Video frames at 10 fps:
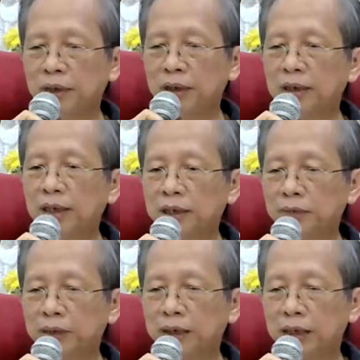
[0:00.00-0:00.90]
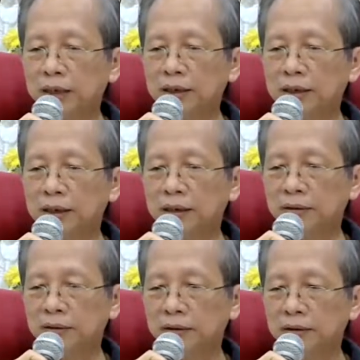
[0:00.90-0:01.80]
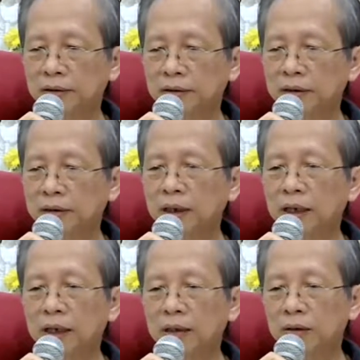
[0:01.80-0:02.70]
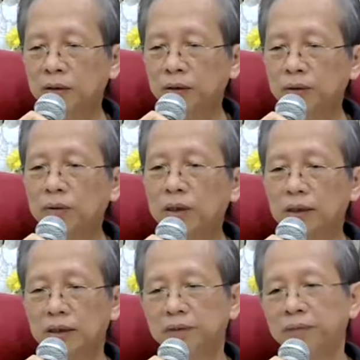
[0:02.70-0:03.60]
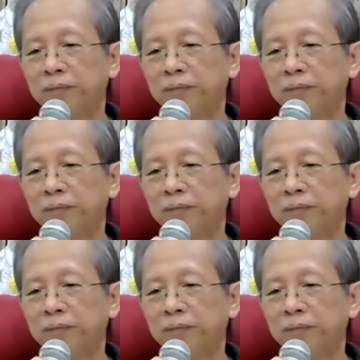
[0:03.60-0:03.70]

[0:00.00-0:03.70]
The grasping aggregate that I call dukkha.